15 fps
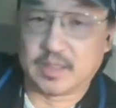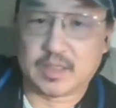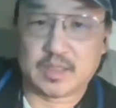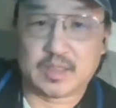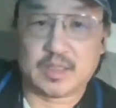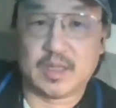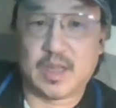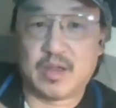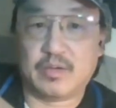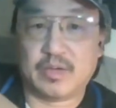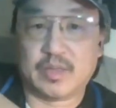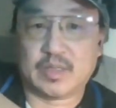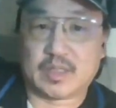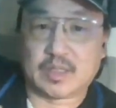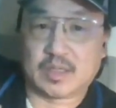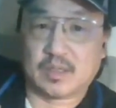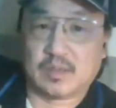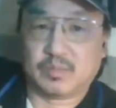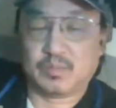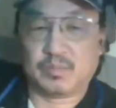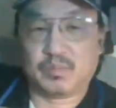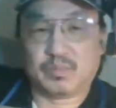See how it's,
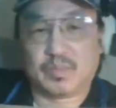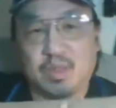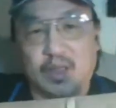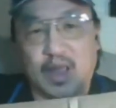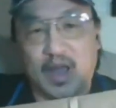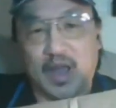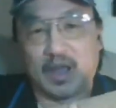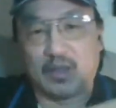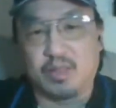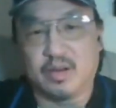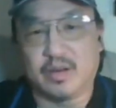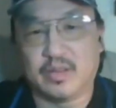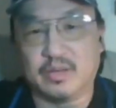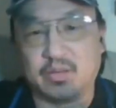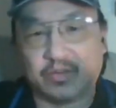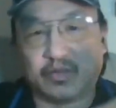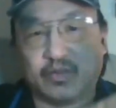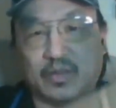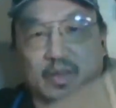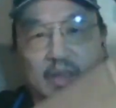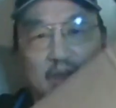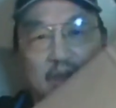yeah, there. You can
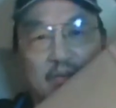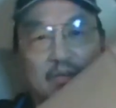see how